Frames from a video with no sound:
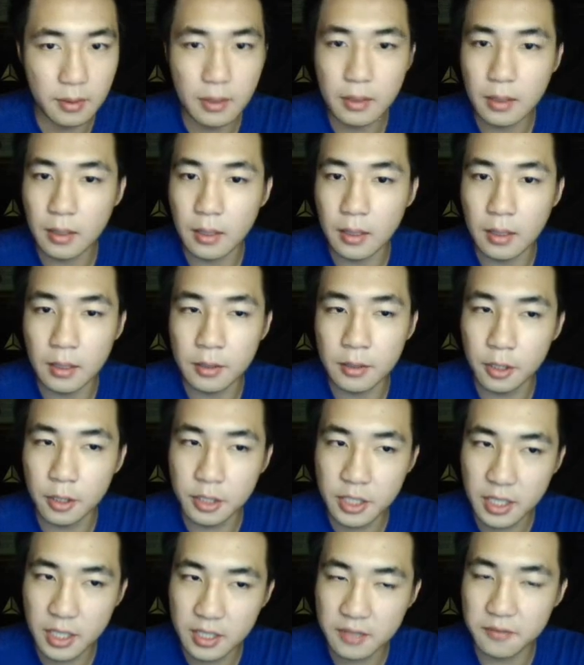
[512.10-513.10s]
Not
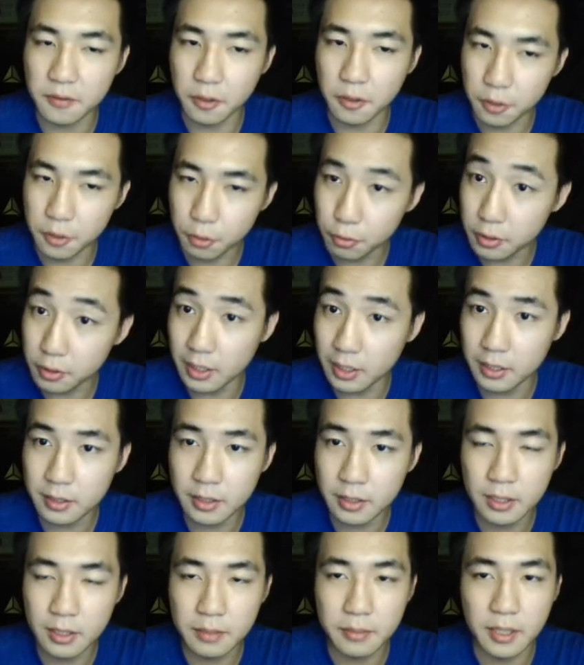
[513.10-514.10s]
just for
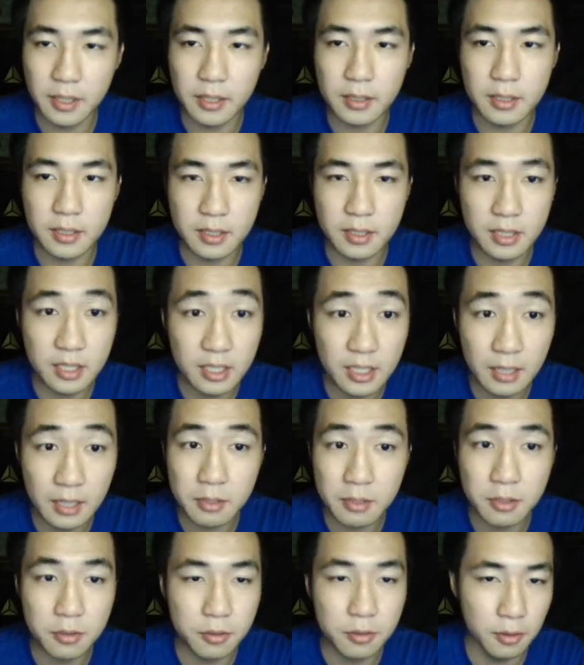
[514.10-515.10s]
utility, but his TM
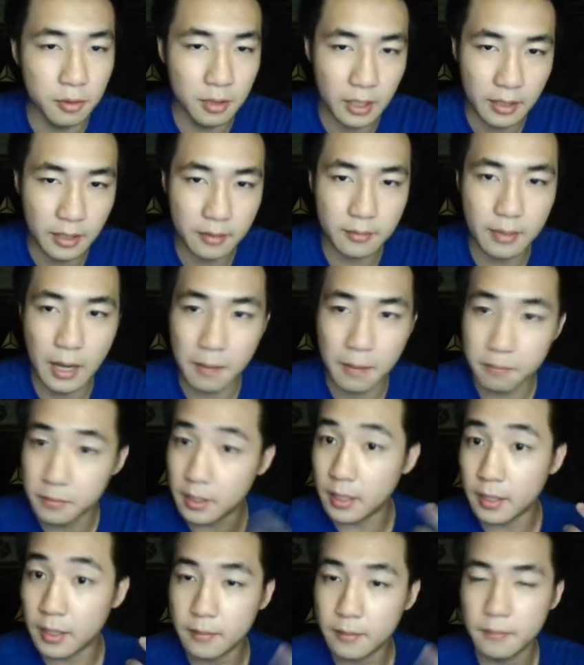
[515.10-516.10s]
is also like up
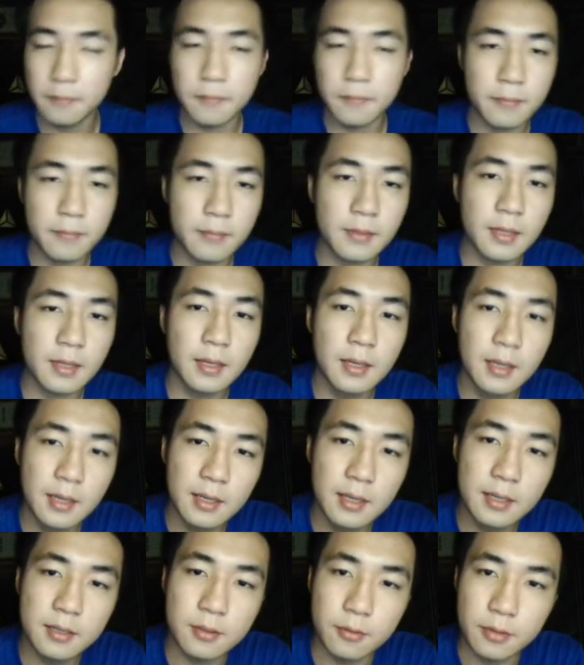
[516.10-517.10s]
there.
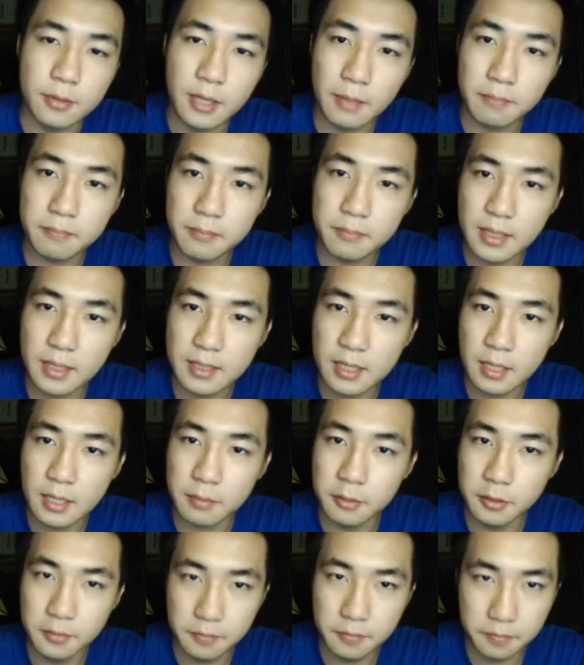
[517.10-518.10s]
So yep, that's Abel.